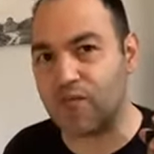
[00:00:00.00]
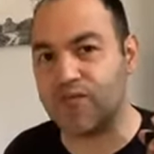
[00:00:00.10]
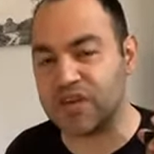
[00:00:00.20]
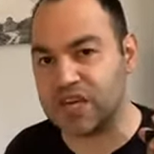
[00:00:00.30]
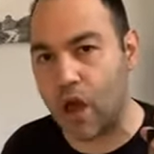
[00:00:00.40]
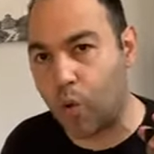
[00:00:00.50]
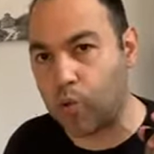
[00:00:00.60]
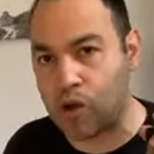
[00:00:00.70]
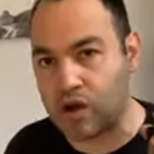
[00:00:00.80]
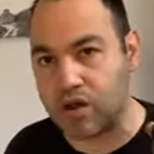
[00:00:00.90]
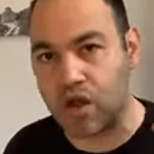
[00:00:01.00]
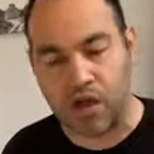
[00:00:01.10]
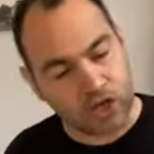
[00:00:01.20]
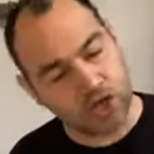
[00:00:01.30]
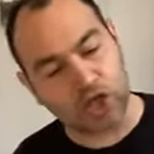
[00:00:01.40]
V1
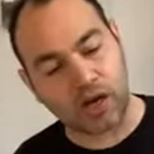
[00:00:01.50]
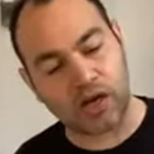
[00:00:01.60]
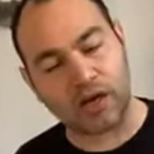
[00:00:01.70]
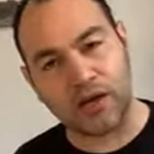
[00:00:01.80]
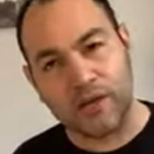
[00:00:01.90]
chug,